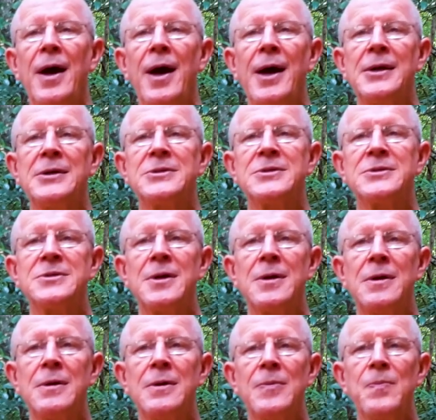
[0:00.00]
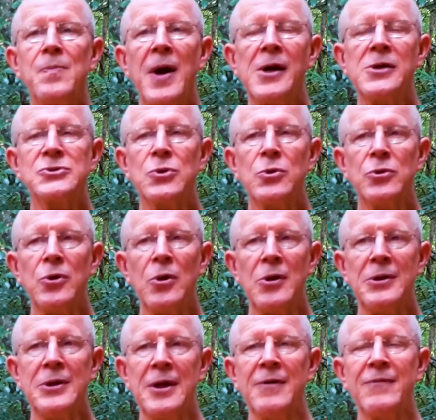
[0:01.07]
And so monks could
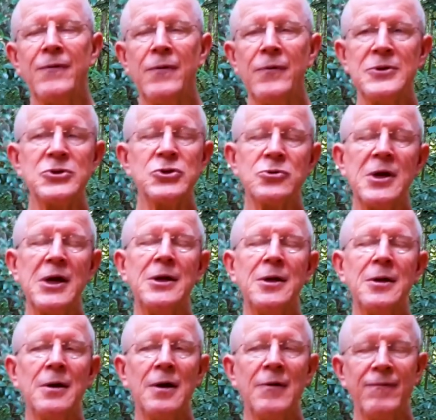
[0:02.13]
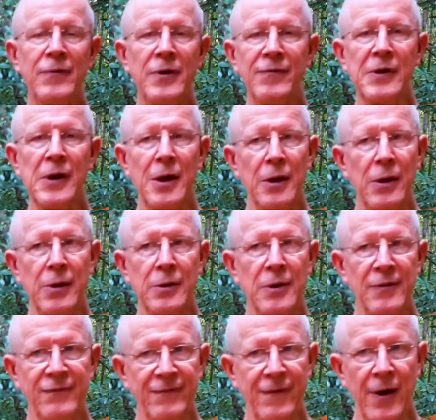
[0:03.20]
go there for this training of living alone
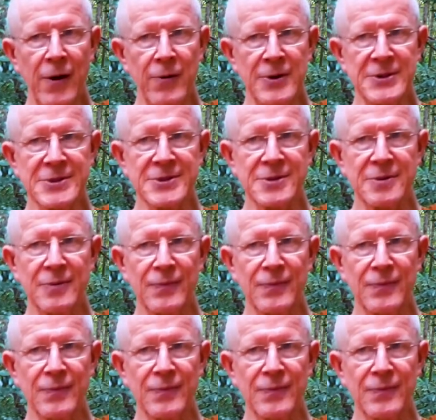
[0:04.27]
in the forest.